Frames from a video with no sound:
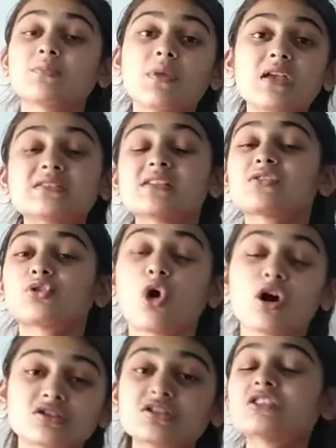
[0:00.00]
basic
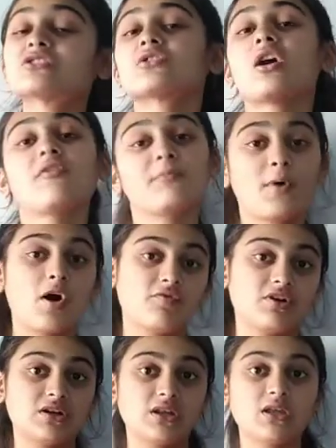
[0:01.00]
causes of
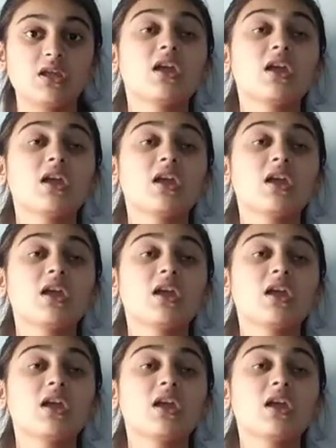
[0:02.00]
poverty.